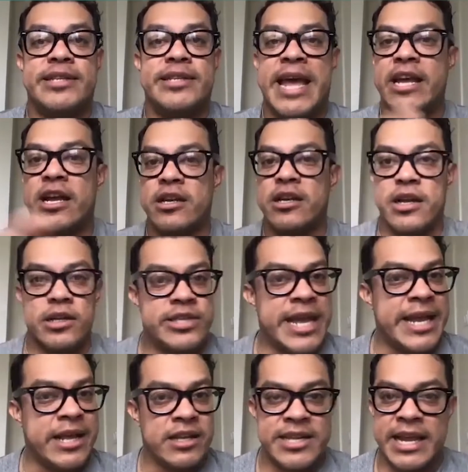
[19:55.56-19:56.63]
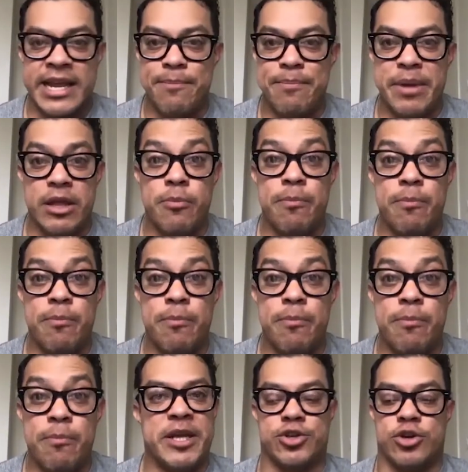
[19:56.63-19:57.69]
take a take take a
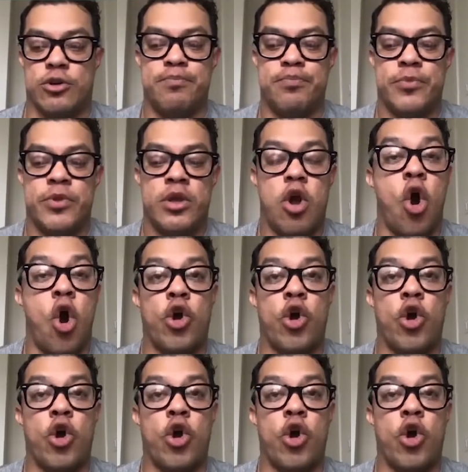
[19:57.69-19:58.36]
bigger picture.